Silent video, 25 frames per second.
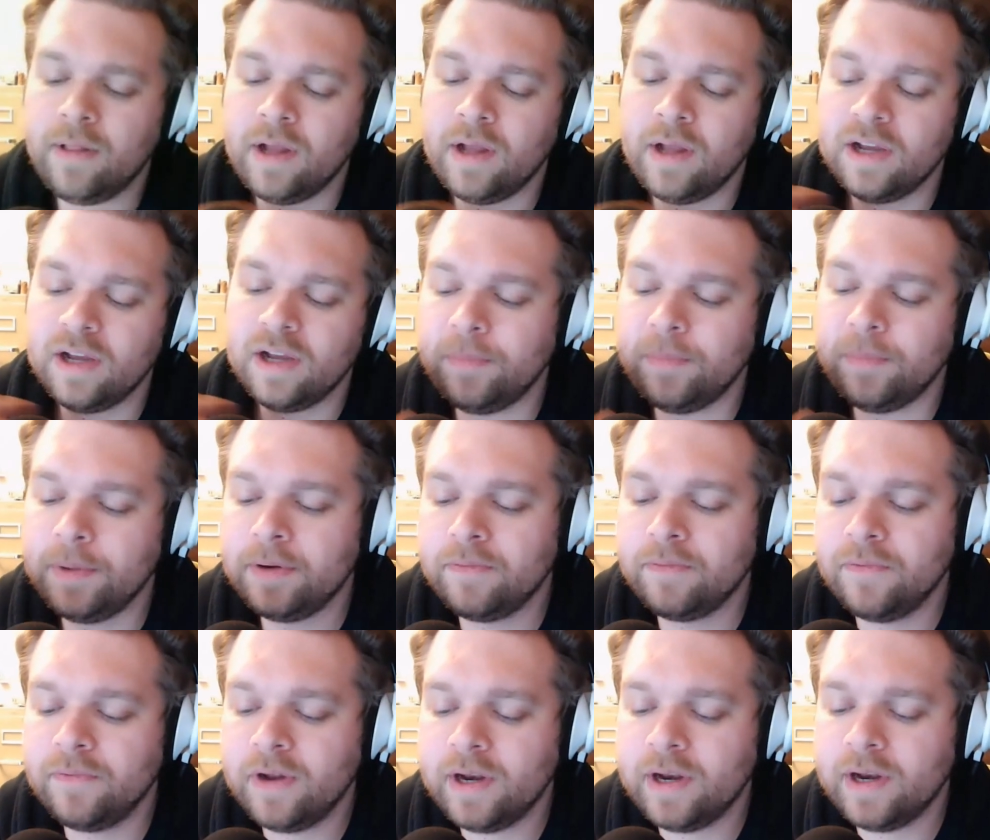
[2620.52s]
have you
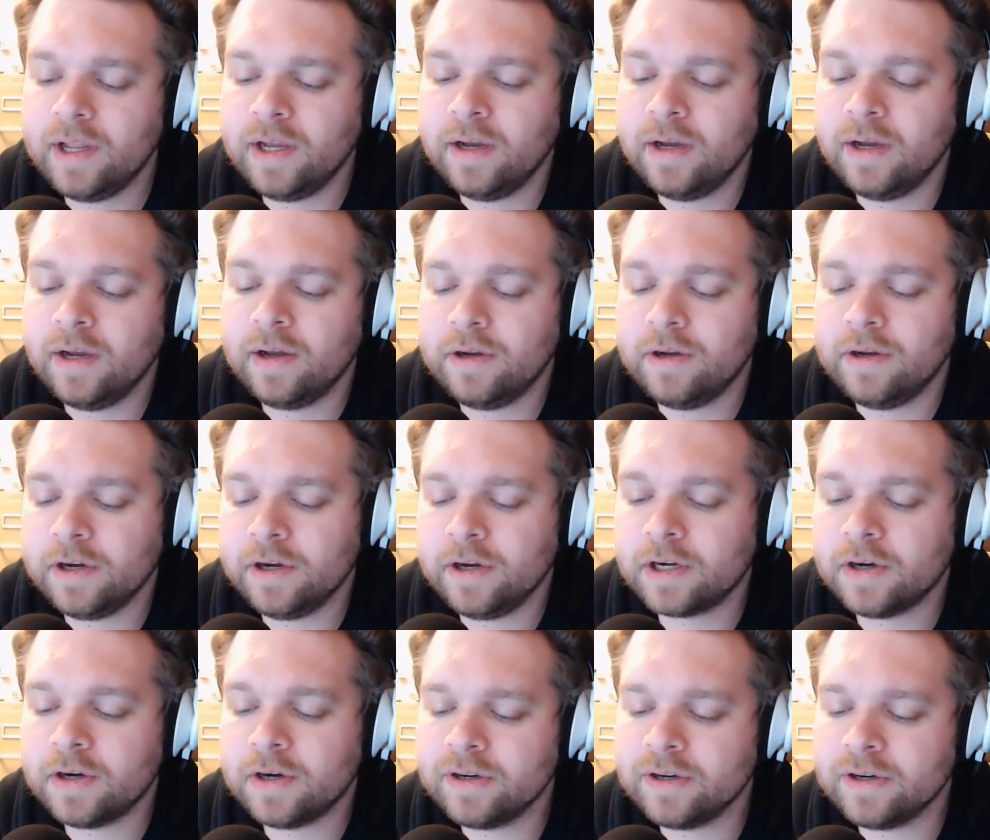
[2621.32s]
been running on your
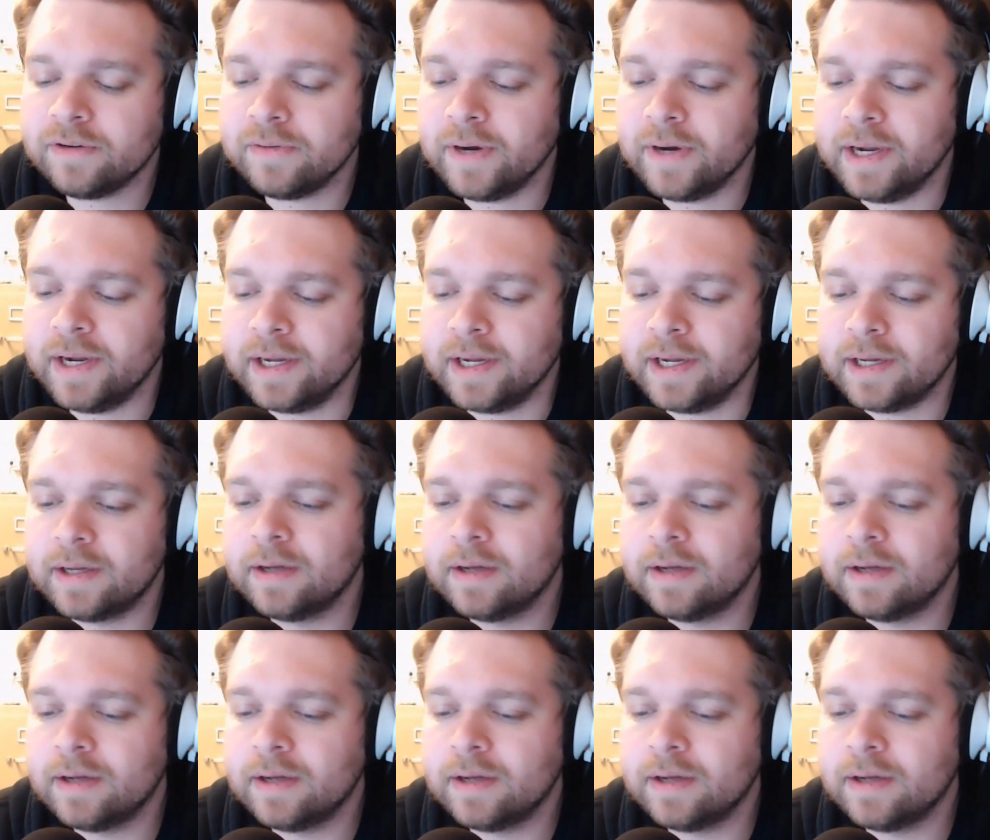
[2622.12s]
current rig?